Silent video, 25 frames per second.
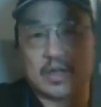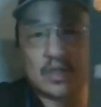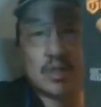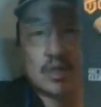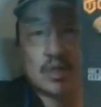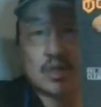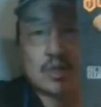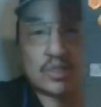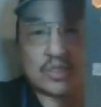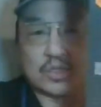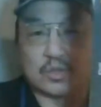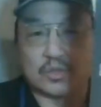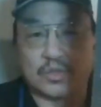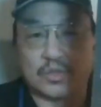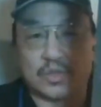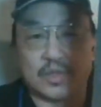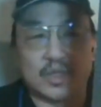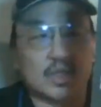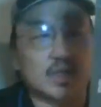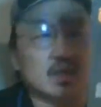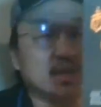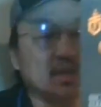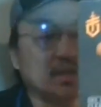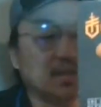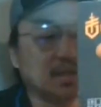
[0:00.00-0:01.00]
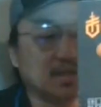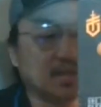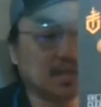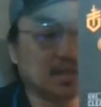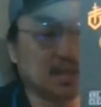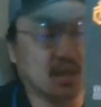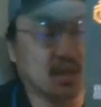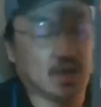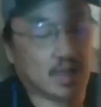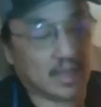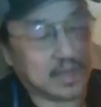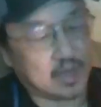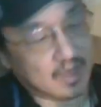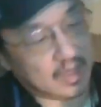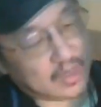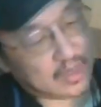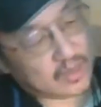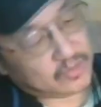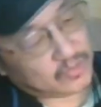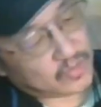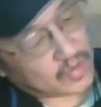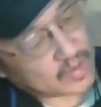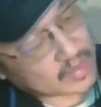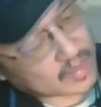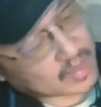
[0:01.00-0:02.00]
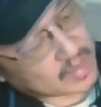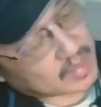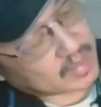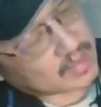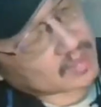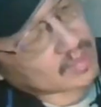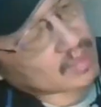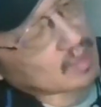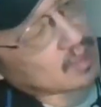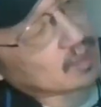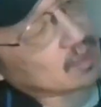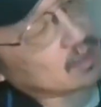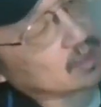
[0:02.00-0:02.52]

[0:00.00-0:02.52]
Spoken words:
So this, as far as I can tell,